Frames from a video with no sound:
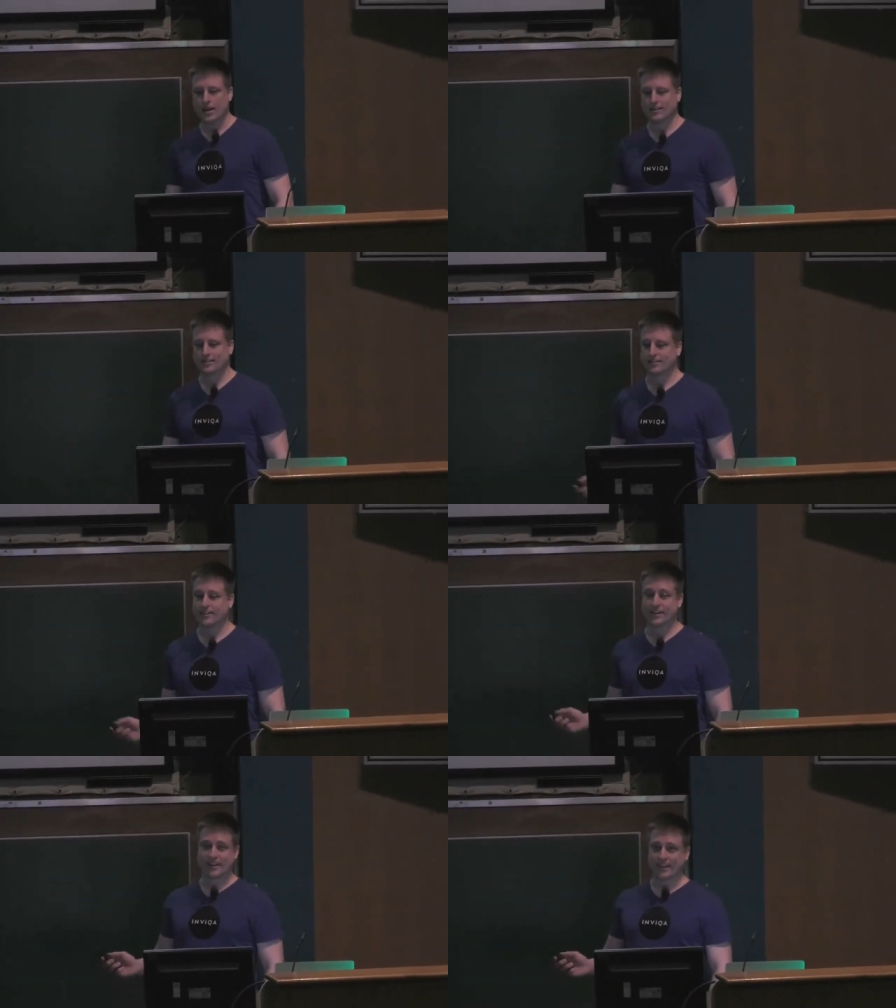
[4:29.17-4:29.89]
Hasn't
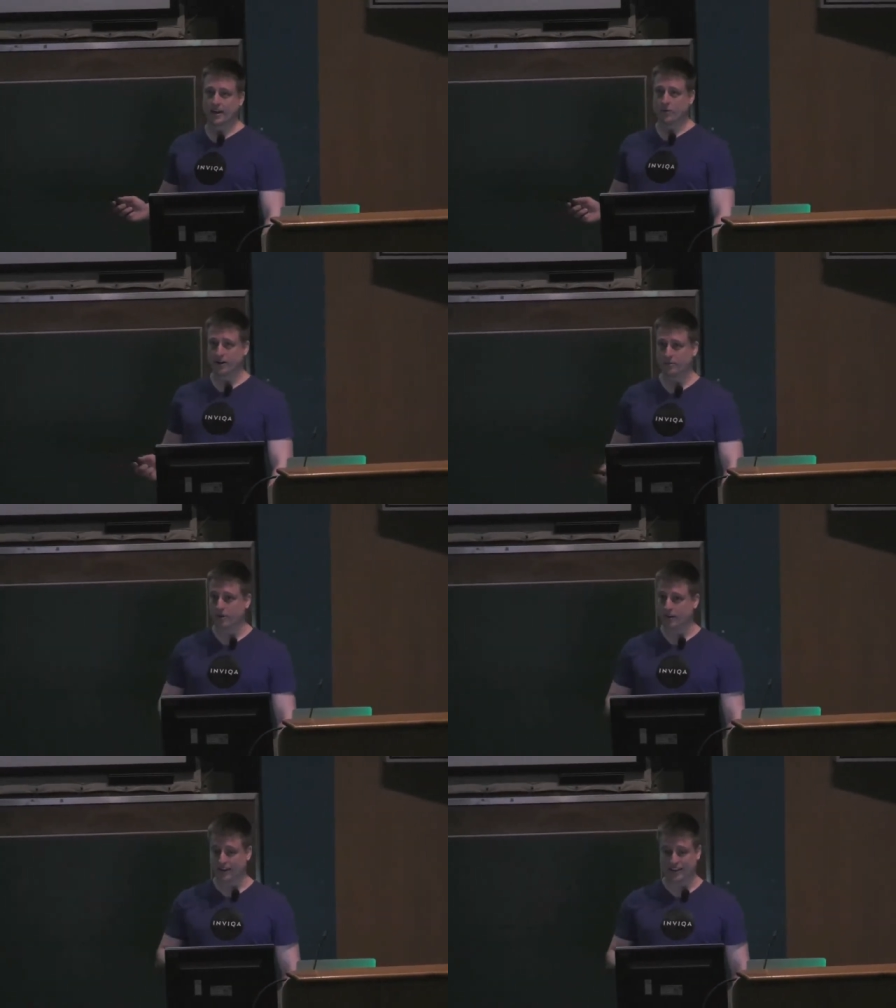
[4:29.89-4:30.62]
done any network
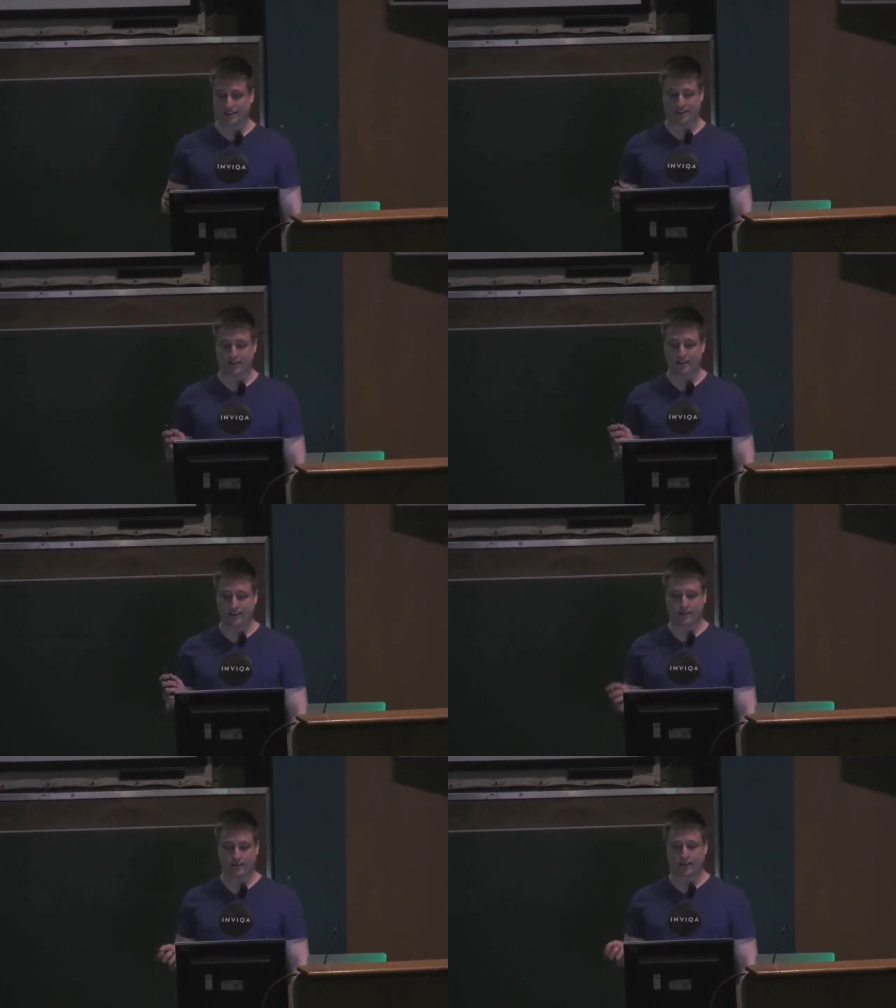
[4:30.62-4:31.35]
communication like
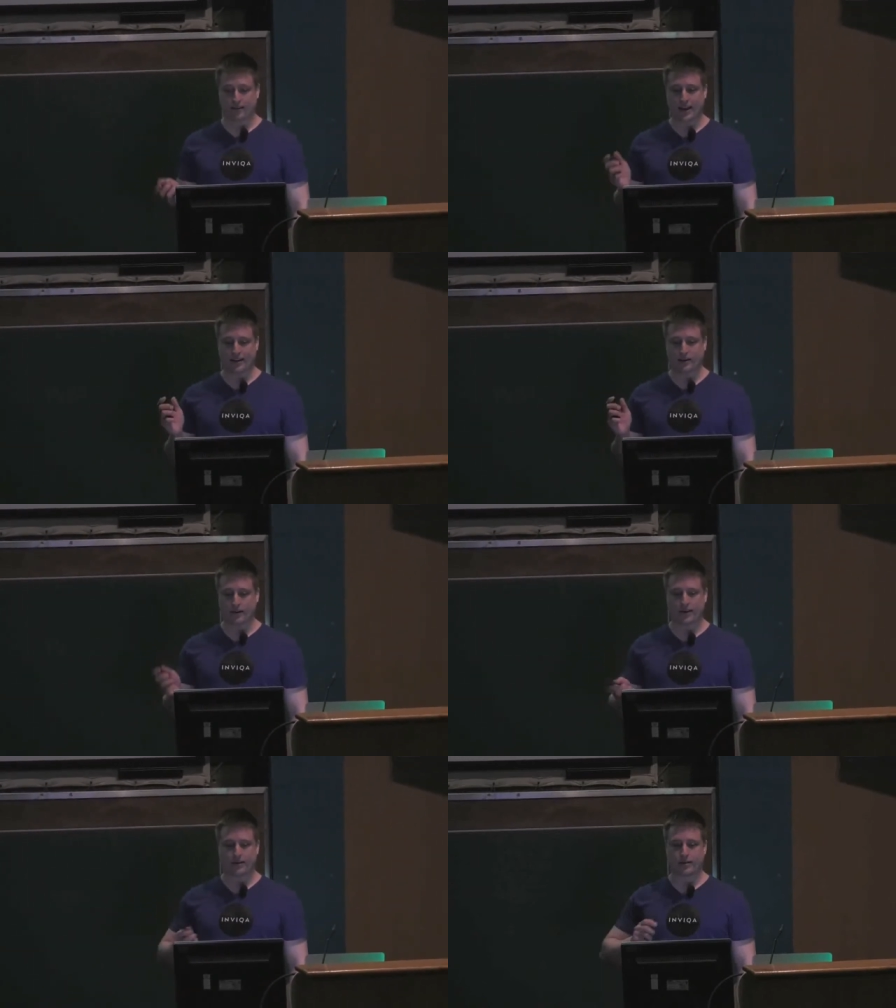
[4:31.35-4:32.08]

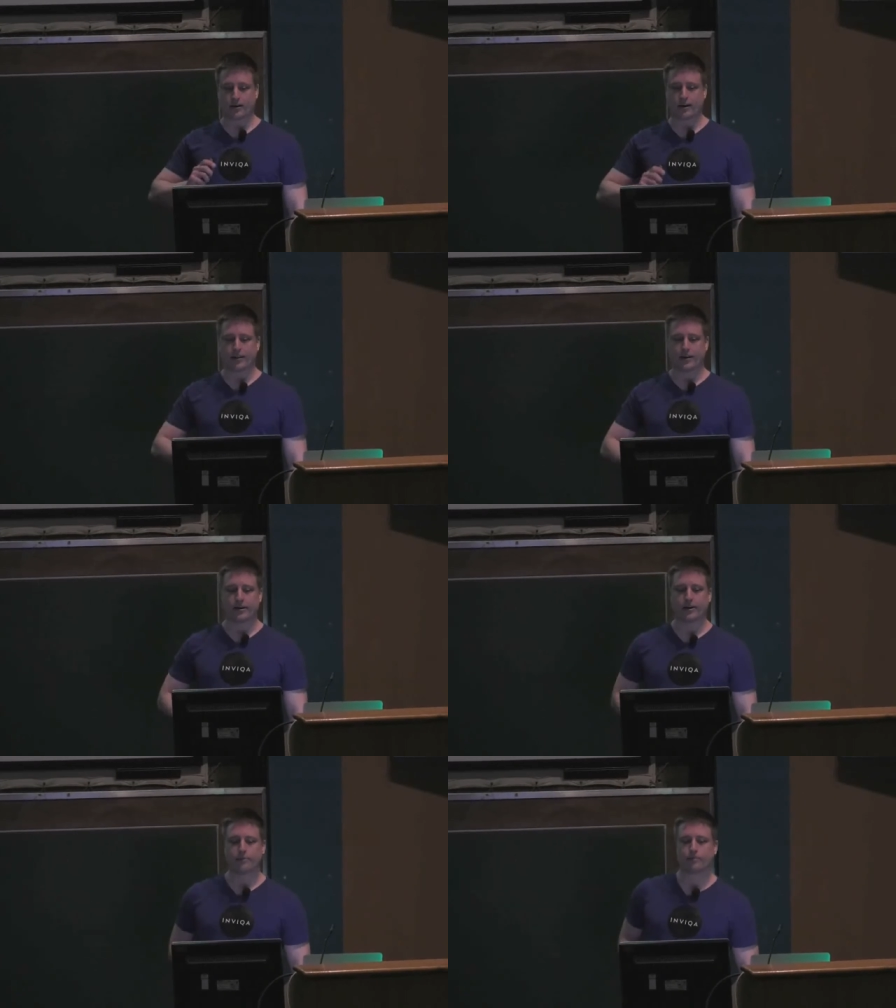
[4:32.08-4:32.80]
anything like
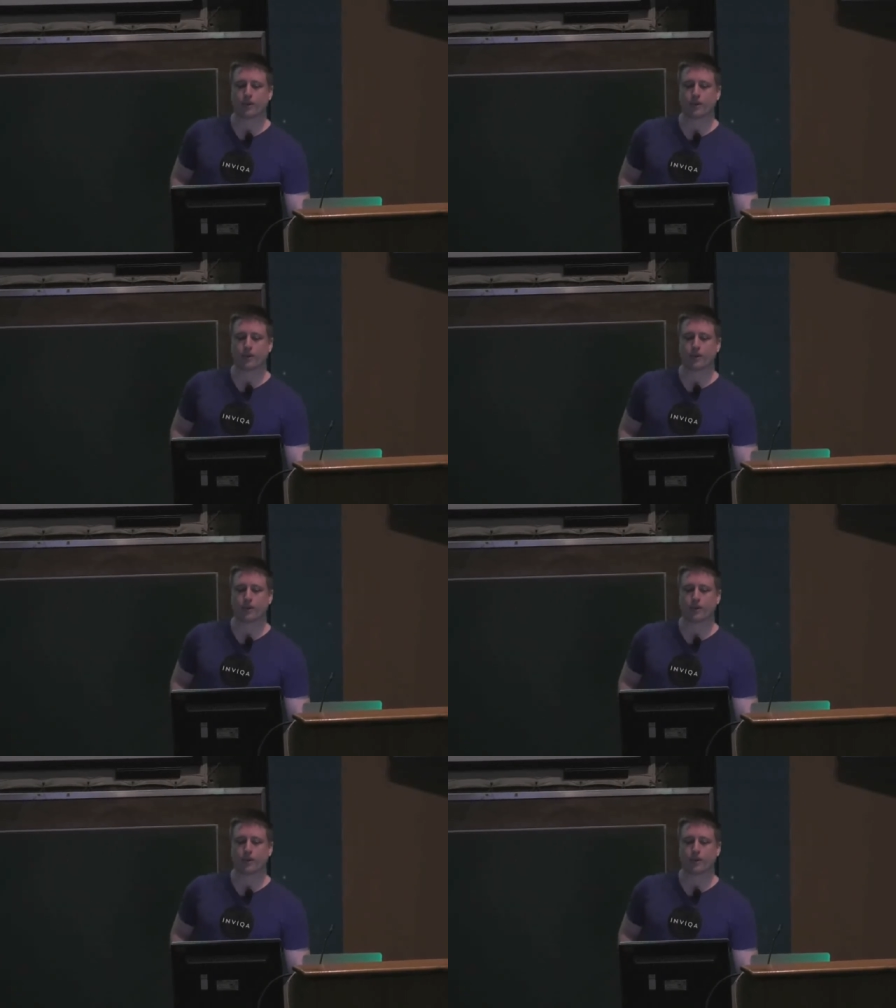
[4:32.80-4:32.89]
that yet.